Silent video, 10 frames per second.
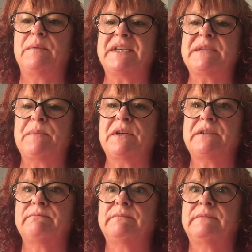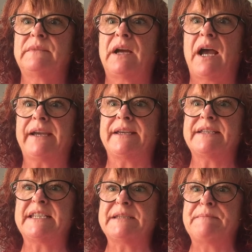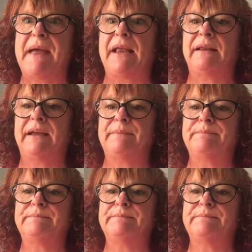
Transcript: whispered. I can smell him.